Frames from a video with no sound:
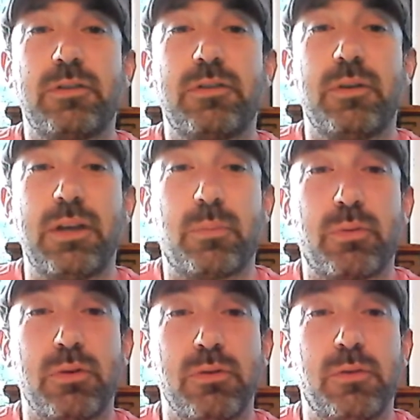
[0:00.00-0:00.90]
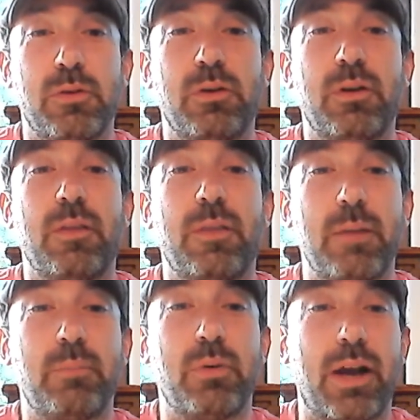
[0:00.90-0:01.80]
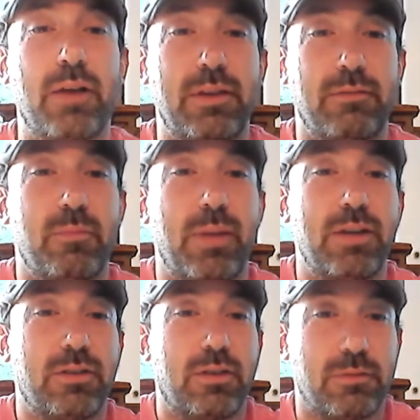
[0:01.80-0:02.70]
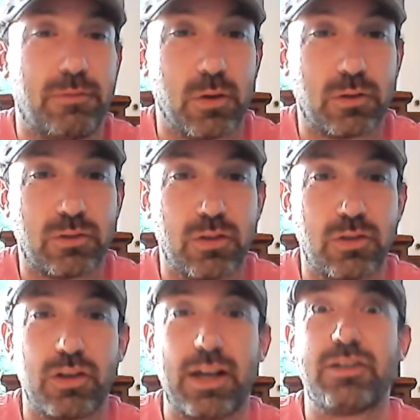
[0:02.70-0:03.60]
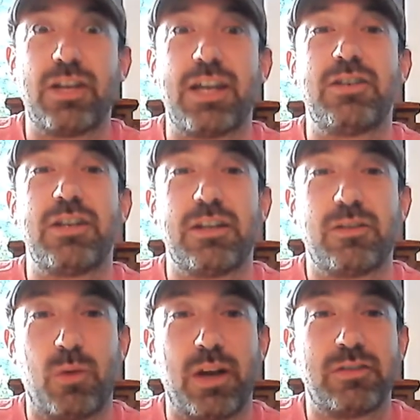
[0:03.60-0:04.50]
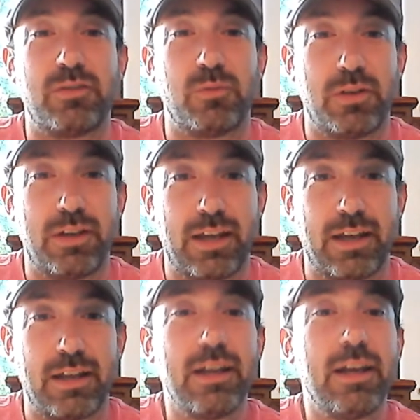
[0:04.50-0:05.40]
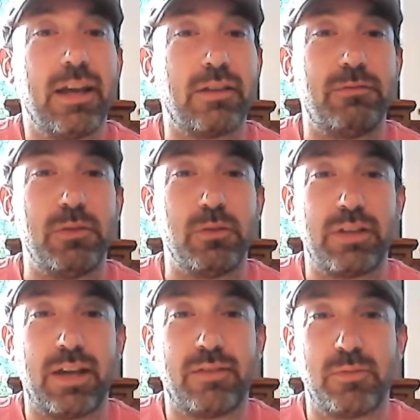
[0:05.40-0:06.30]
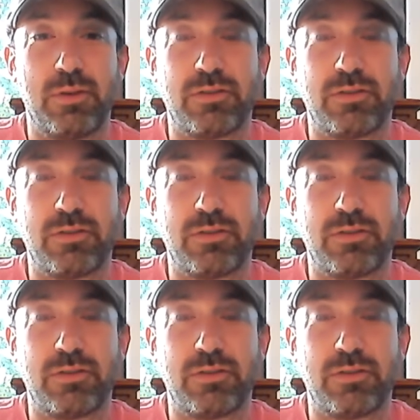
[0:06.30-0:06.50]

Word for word: to get approval, then put out the information to the folks so that you're not changing it twice in one day and confusing everyone.